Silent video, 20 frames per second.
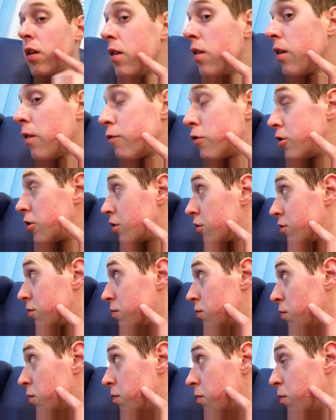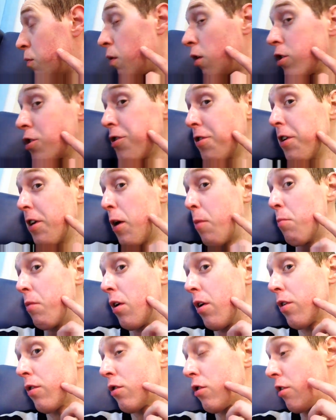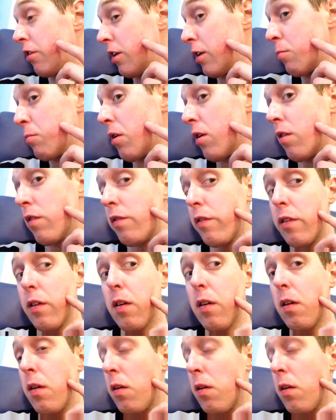I've just washed the Emla cream off.